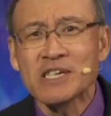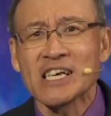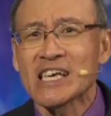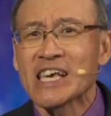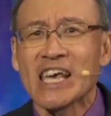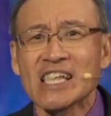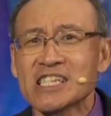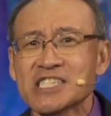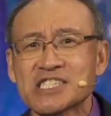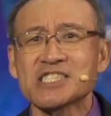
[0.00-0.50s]

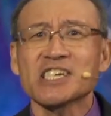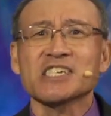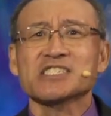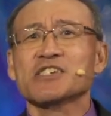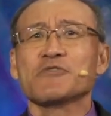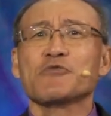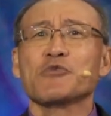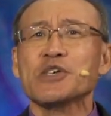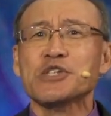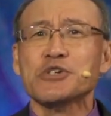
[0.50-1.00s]
against us
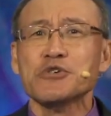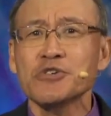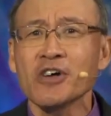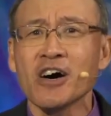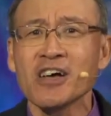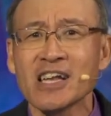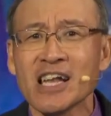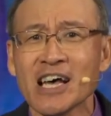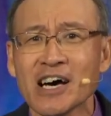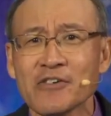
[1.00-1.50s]
if we do
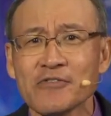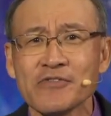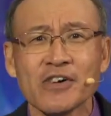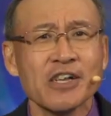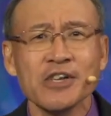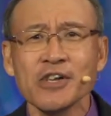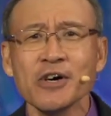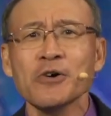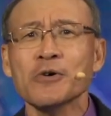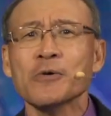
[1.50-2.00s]
not love.
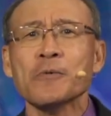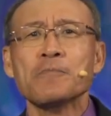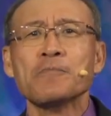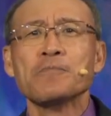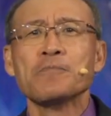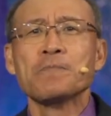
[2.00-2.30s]
No.